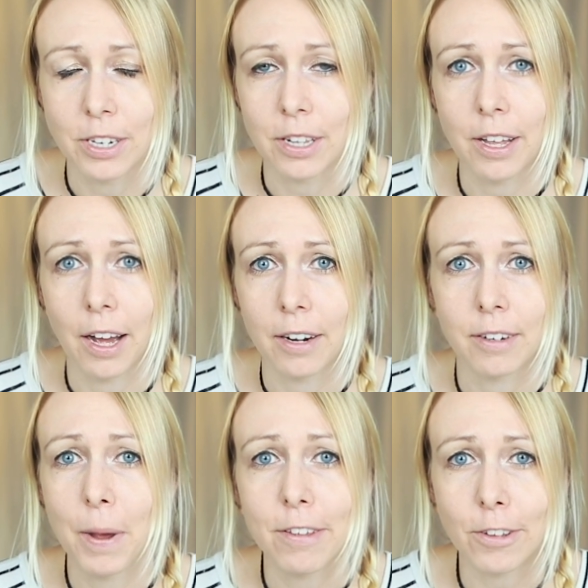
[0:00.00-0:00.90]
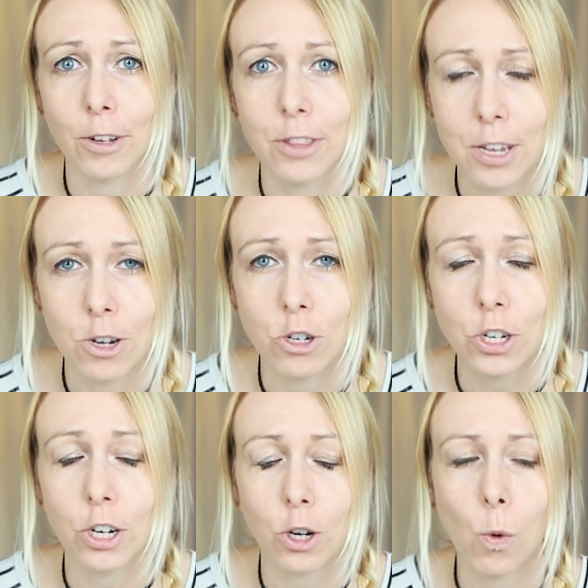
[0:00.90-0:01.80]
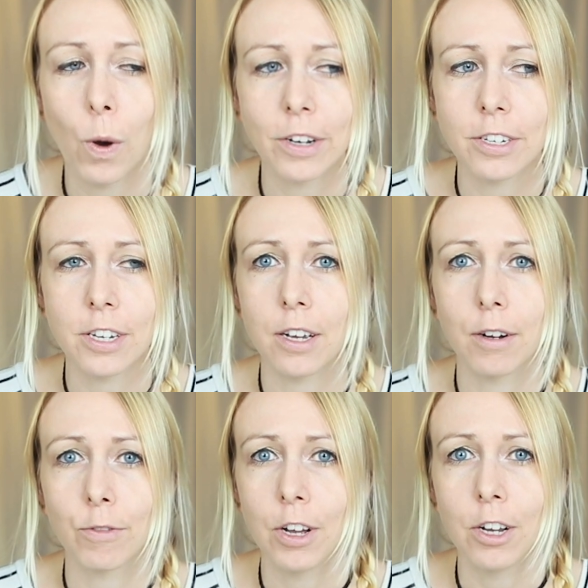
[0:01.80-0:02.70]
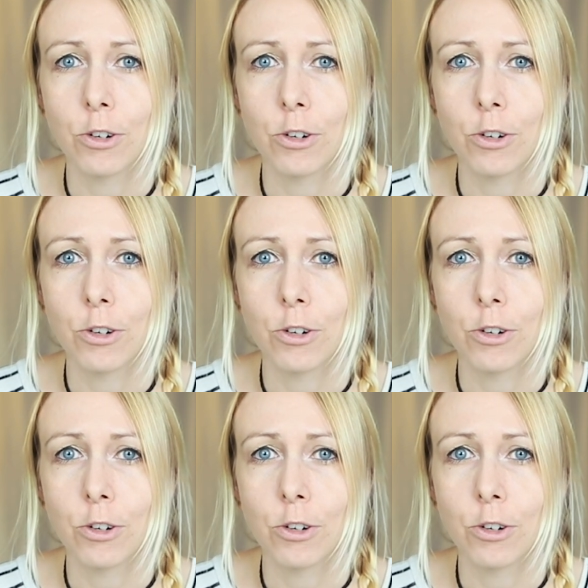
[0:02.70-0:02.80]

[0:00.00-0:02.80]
did that based on the sheer quantity of